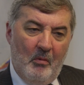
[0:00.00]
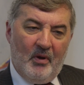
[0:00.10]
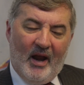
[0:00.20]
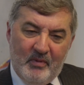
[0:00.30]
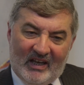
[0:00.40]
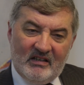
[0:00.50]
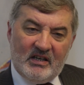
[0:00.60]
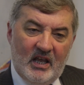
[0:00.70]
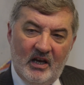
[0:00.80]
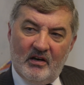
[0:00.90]
But I begin
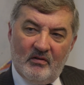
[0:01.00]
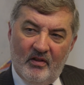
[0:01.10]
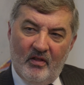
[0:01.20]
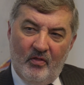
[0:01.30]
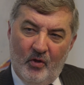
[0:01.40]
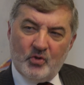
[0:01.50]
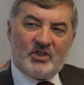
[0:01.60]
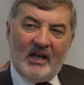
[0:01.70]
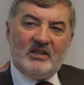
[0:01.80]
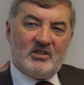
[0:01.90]
to hear those
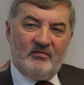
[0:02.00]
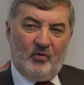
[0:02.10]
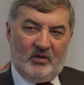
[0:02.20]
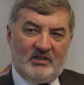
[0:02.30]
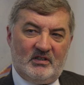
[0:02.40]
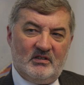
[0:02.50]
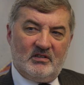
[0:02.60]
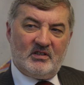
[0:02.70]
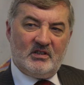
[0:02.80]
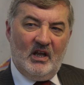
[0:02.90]
kinds of
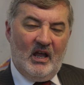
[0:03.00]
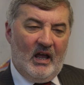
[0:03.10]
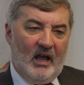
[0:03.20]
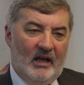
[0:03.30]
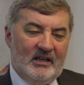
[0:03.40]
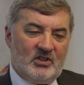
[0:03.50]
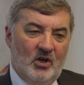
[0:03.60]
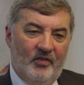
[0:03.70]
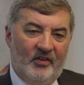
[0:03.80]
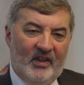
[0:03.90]
voices. And it's
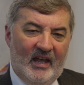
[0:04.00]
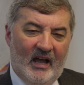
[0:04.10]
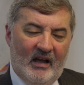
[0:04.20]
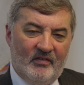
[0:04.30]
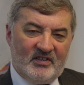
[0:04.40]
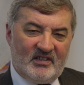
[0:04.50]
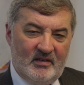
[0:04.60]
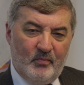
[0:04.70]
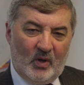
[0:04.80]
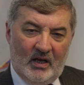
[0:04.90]
not that they have a
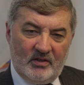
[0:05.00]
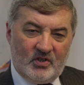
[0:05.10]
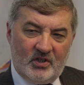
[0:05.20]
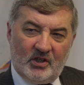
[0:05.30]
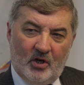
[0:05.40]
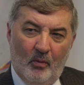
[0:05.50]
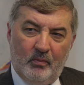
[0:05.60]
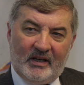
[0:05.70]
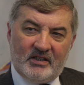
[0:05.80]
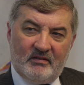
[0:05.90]
simple answer to
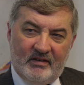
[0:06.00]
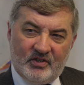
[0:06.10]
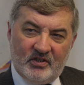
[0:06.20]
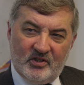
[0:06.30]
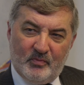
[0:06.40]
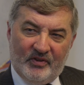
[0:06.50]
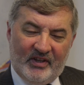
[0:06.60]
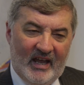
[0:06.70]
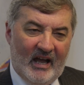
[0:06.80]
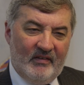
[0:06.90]
complex questions, but
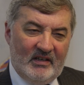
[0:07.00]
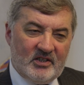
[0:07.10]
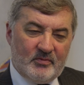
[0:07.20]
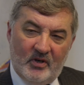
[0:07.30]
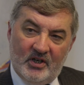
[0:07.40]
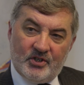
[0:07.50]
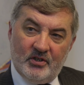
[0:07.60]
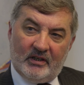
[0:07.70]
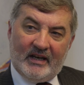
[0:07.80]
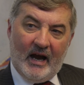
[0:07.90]
they have
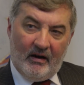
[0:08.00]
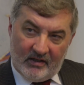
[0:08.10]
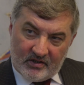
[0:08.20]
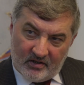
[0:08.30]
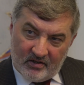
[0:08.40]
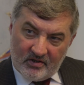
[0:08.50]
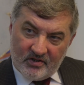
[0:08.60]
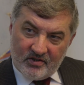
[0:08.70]
inspirational characters,